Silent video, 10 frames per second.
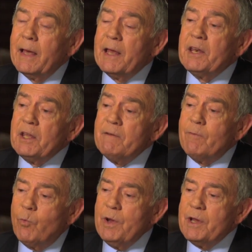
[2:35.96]
And
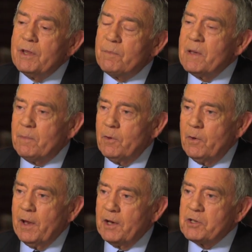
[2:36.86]
if we, the people of the
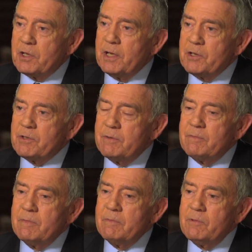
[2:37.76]
United States,
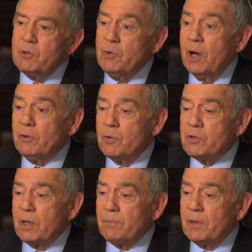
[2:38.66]
do not do
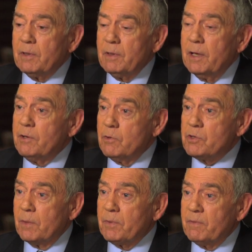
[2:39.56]
something, and do
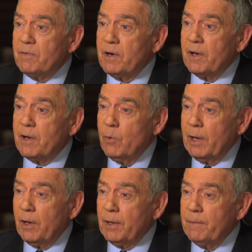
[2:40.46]
something fairly
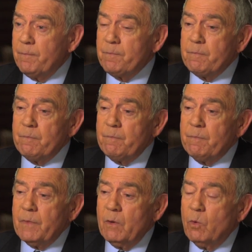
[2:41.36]
quickly,
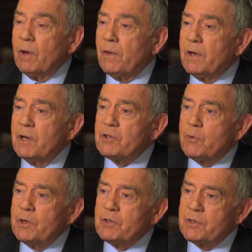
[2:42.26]
what are the
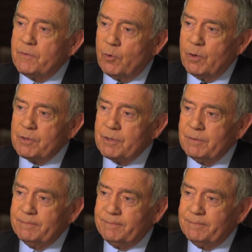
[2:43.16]
consequences for us?